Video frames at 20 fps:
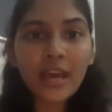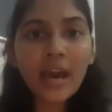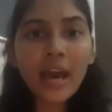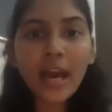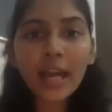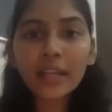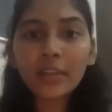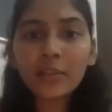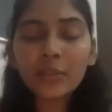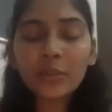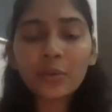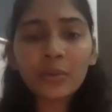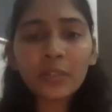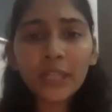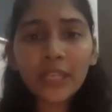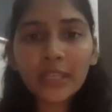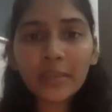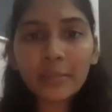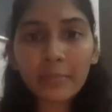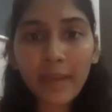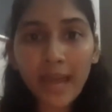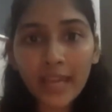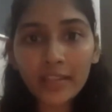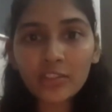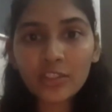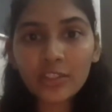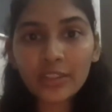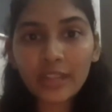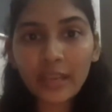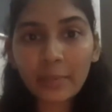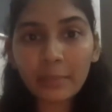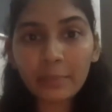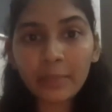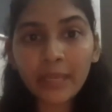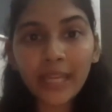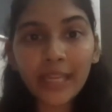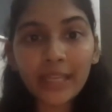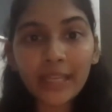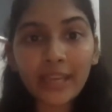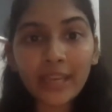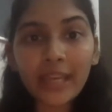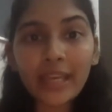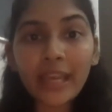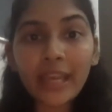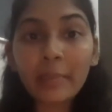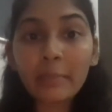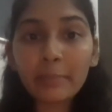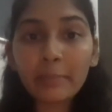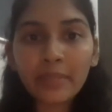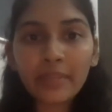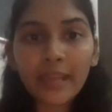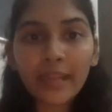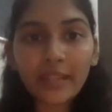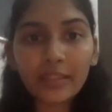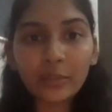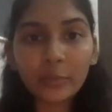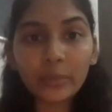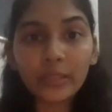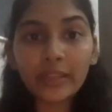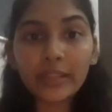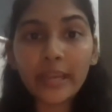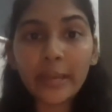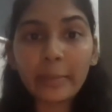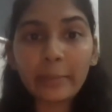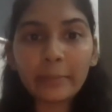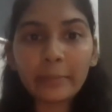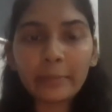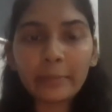I could only imagine their pain and empathize with them